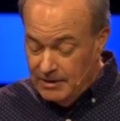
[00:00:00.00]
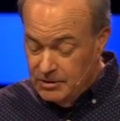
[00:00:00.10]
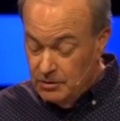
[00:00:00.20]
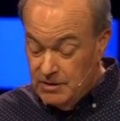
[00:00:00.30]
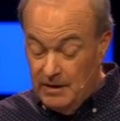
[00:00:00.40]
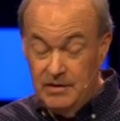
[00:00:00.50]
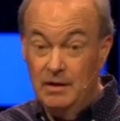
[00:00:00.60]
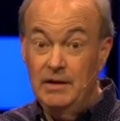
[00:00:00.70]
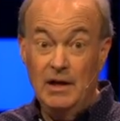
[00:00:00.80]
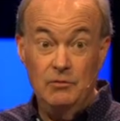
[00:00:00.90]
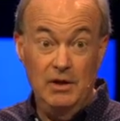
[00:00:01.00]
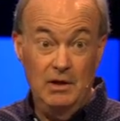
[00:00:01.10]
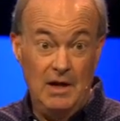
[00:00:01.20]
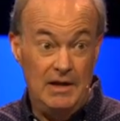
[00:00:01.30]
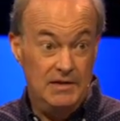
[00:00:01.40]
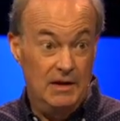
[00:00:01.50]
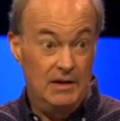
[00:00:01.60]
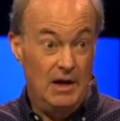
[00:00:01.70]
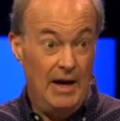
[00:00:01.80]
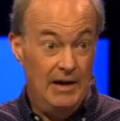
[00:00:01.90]
And so suddenly I realized
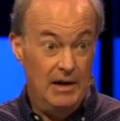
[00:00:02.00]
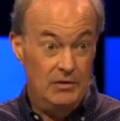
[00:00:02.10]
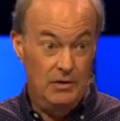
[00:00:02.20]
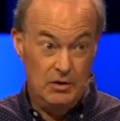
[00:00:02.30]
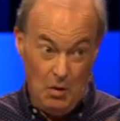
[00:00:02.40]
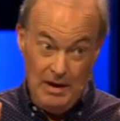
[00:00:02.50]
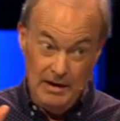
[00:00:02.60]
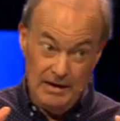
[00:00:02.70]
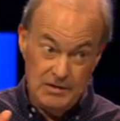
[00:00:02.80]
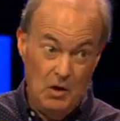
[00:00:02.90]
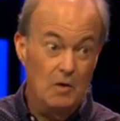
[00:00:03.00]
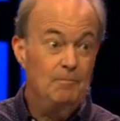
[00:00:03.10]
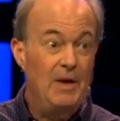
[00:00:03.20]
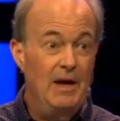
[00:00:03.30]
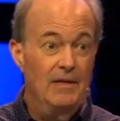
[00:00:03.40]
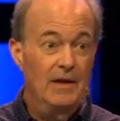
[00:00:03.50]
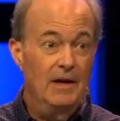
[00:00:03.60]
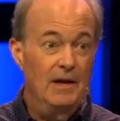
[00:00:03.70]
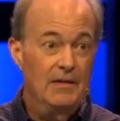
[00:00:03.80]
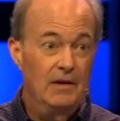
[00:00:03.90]
that I had entered the twilight zone and
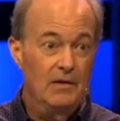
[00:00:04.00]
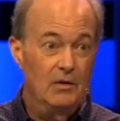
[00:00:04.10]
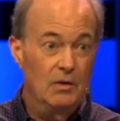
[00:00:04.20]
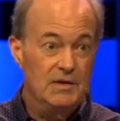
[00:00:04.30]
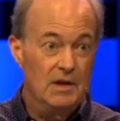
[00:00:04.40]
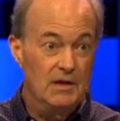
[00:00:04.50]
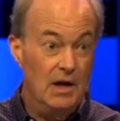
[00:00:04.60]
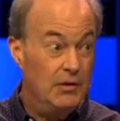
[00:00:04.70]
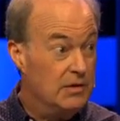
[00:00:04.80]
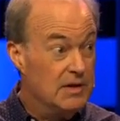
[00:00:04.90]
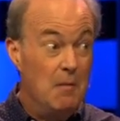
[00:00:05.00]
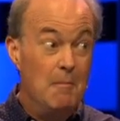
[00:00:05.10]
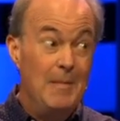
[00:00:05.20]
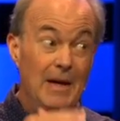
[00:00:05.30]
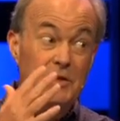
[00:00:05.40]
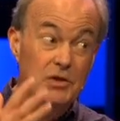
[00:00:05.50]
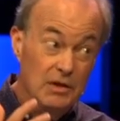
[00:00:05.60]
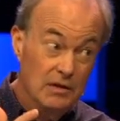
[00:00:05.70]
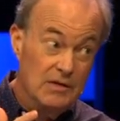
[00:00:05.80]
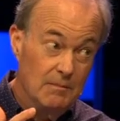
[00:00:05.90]
that there was another
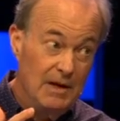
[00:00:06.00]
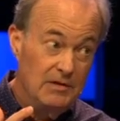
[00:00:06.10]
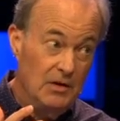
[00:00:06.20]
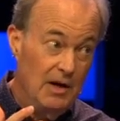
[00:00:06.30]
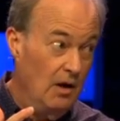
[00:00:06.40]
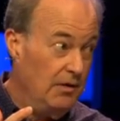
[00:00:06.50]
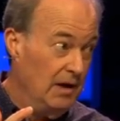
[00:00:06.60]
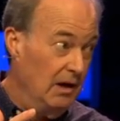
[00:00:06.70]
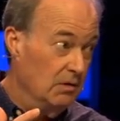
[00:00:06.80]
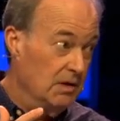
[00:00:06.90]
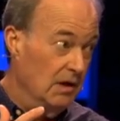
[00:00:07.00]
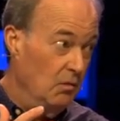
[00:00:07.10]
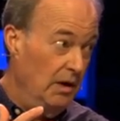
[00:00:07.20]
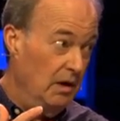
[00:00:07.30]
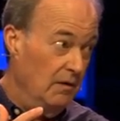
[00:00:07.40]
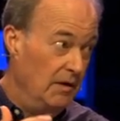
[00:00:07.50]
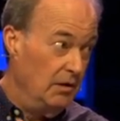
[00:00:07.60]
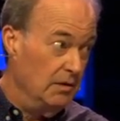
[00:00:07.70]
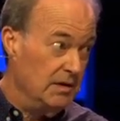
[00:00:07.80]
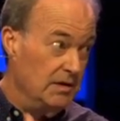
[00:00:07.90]
dimension to mental health that I was unaware of, but
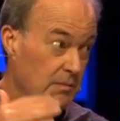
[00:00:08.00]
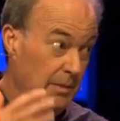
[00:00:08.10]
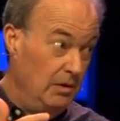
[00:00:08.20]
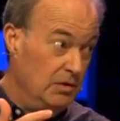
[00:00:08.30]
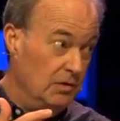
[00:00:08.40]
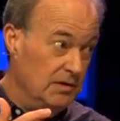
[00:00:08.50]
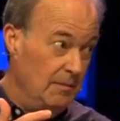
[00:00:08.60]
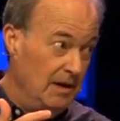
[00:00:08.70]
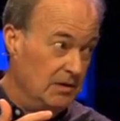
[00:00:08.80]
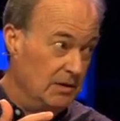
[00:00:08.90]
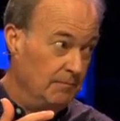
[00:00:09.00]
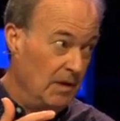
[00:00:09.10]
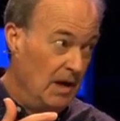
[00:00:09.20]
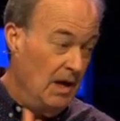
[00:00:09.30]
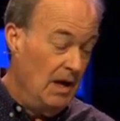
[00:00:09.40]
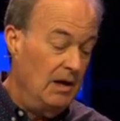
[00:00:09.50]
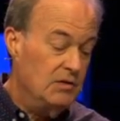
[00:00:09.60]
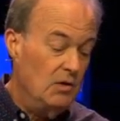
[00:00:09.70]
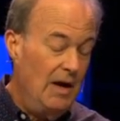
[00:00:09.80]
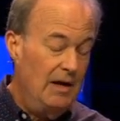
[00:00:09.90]
there was a spiritual dimension.
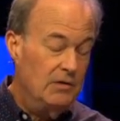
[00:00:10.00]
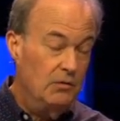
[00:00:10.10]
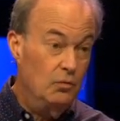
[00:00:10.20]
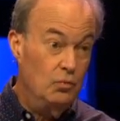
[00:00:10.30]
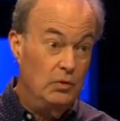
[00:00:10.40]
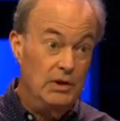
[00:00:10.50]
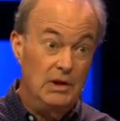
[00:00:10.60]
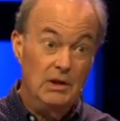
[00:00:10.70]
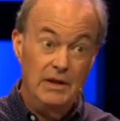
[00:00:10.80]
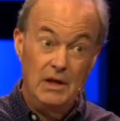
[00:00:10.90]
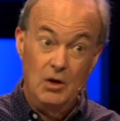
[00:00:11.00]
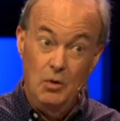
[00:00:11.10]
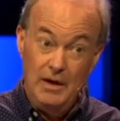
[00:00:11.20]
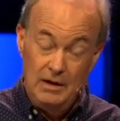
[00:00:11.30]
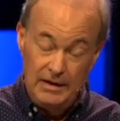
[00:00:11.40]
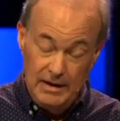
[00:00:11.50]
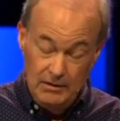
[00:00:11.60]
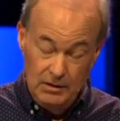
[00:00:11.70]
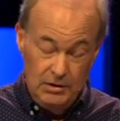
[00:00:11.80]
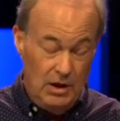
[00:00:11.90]
And so I had to really
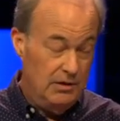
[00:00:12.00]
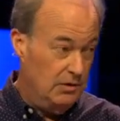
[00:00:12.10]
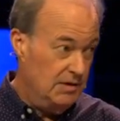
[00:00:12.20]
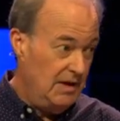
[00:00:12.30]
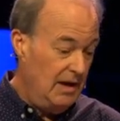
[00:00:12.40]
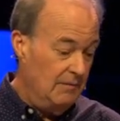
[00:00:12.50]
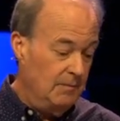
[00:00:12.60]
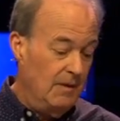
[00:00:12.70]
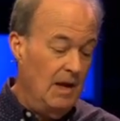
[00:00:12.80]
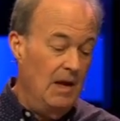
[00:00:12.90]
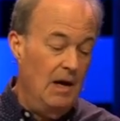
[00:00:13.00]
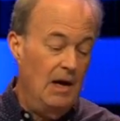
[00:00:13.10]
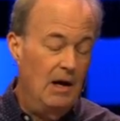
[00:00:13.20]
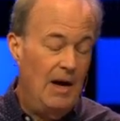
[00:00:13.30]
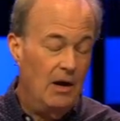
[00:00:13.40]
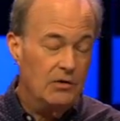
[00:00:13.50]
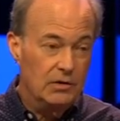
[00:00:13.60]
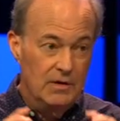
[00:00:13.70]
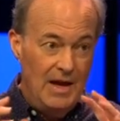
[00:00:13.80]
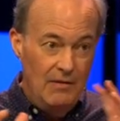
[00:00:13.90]
quickly understand how
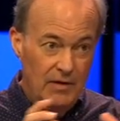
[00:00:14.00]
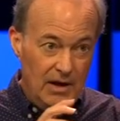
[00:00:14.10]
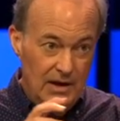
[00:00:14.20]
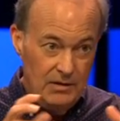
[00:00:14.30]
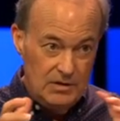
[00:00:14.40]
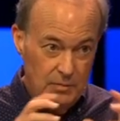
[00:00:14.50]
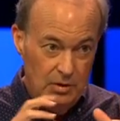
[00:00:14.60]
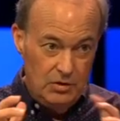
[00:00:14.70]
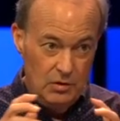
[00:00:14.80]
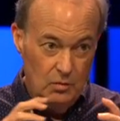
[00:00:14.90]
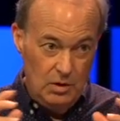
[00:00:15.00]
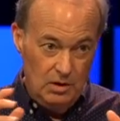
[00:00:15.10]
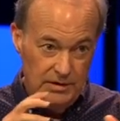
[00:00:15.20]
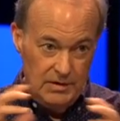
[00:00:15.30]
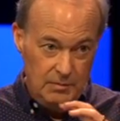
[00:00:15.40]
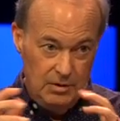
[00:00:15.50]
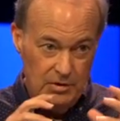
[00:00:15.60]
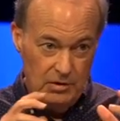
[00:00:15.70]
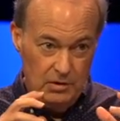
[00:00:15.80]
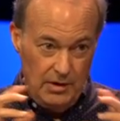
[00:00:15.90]
to navigate the spiritual world and
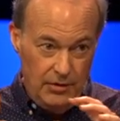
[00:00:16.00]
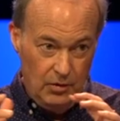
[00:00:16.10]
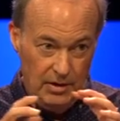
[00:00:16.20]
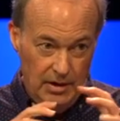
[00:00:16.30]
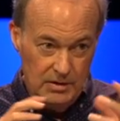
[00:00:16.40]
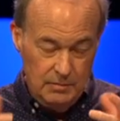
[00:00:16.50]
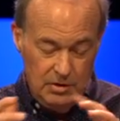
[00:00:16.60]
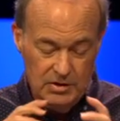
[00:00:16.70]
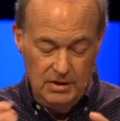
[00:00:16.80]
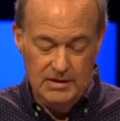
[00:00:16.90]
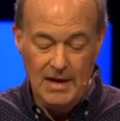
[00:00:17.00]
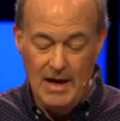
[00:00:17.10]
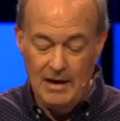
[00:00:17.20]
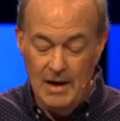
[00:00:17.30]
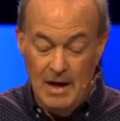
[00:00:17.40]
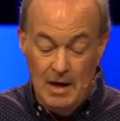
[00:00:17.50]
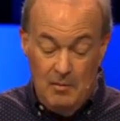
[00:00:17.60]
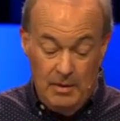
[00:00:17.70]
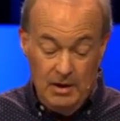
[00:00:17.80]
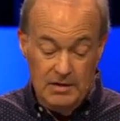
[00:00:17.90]
spiritual authority and spiritual attack,
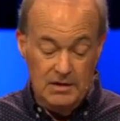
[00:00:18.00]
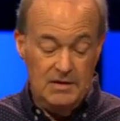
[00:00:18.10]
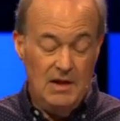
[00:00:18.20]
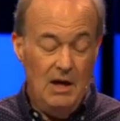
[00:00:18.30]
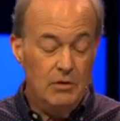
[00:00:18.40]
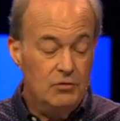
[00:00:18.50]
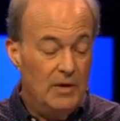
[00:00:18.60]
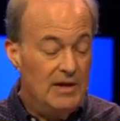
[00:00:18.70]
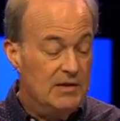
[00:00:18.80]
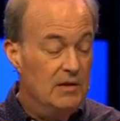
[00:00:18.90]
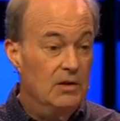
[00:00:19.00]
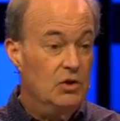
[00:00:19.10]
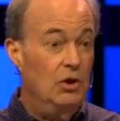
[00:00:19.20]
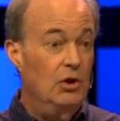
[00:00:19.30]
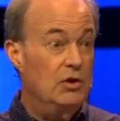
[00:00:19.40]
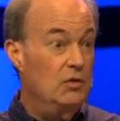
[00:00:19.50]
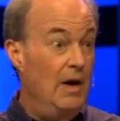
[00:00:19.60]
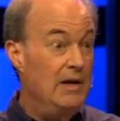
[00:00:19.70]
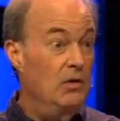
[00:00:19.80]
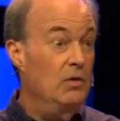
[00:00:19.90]
because, you see, I was raised in the church,
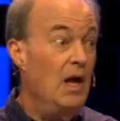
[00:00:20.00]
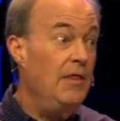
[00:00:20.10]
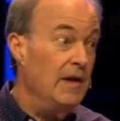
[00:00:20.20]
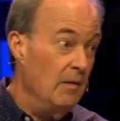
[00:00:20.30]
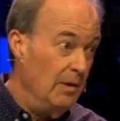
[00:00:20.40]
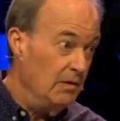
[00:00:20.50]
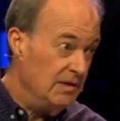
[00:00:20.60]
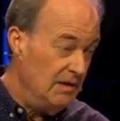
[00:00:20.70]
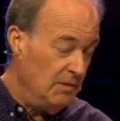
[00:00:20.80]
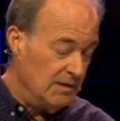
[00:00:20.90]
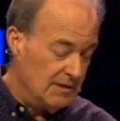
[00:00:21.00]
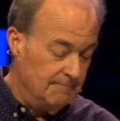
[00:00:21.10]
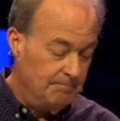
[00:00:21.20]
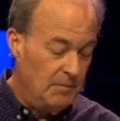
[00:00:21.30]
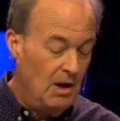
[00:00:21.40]
so I knew nothing about demons.